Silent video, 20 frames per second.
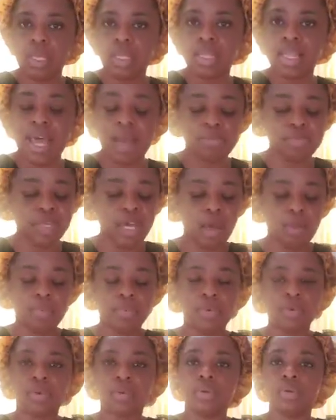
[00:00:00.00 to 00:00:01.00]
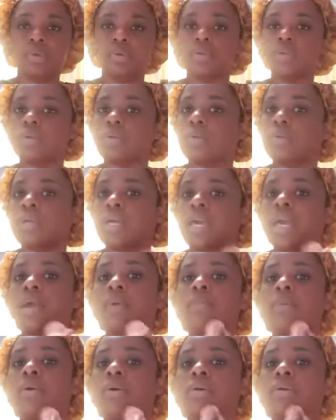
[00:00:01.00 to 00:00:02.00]
laptop, your
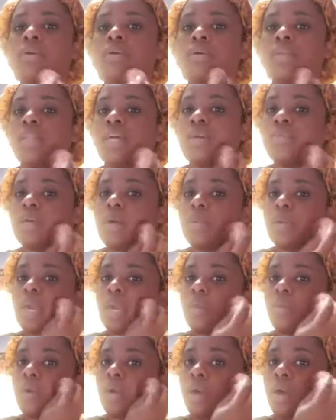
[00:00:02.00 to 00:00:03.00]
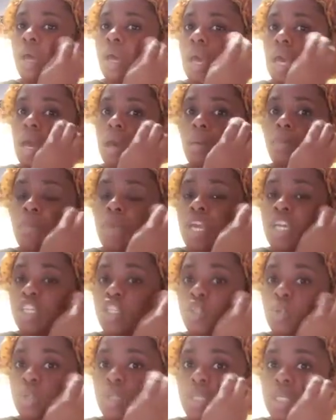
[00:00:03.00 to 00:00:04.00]
camera, your laptop camera. Make
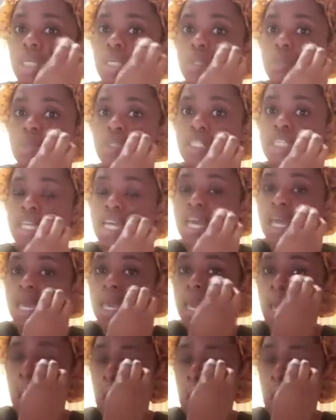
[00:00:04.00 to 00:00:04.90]
sure that you check,